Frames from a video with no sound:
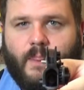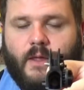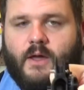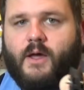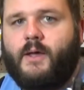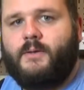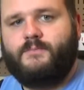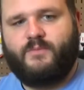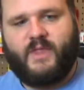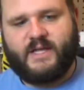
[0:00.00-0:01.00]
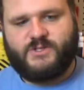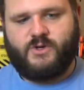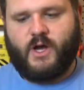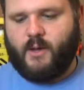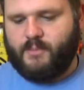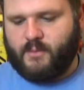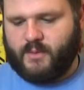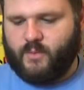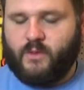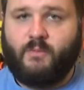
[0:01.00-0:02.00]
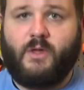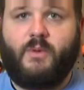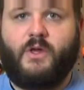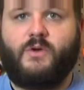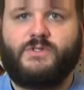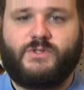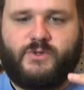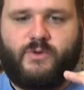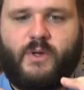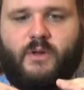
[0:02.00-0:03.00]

That's your hop-up, and when the BB goes through,